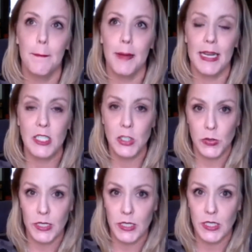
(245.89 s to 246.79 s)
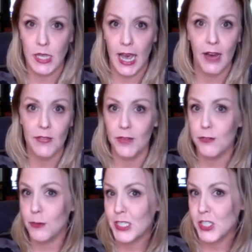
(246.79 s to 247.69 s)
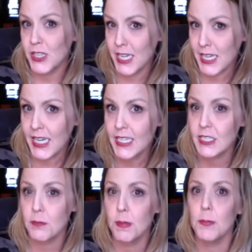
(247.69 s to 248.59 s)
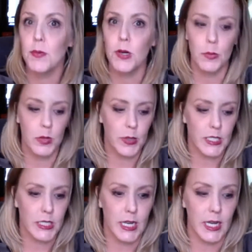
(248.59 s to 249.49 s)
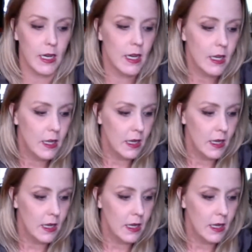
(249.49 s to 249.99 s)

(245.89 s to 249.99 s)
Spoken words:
my students have the information they need. Some people are requesting